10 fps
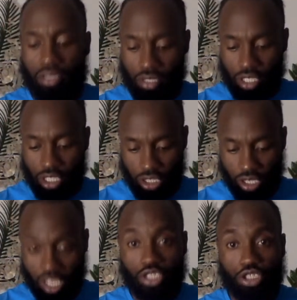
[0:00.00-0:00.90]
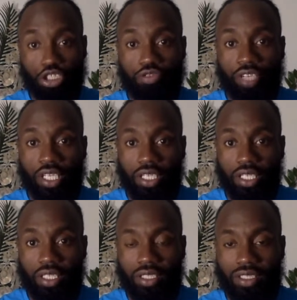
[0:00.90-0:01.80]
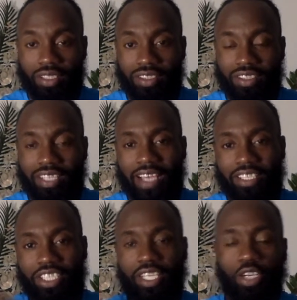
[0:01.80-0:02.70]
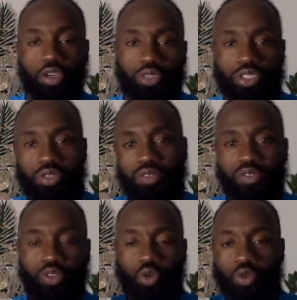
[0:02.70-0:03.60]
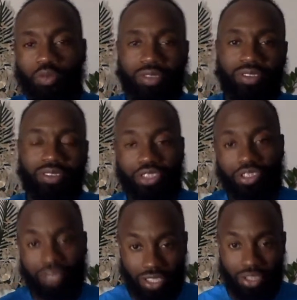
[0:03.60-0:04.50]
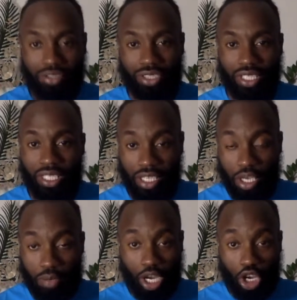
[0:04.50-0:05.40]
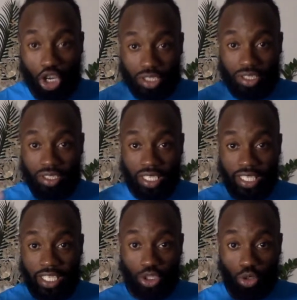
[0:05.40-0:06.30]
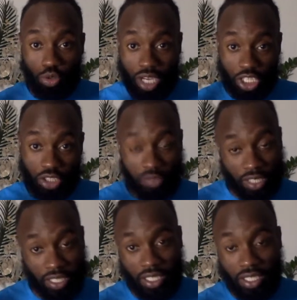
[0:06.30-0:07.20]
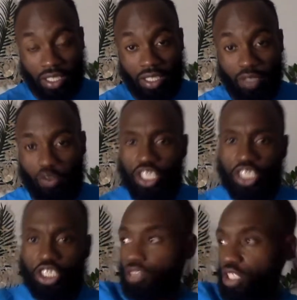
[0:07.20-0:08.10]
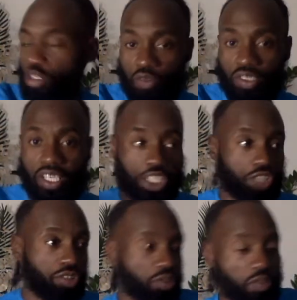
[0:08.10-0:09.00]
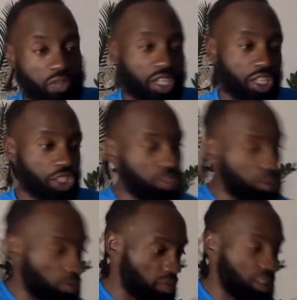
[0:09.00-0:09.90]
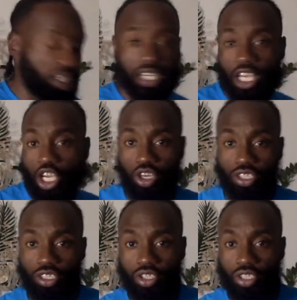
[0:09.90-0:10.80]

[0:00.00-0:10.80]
starts to shrink. That actually helps you with the hormones of stress usually. But constantly, too much of it, if you're getting stress over there, stress over here, stress over there, constant,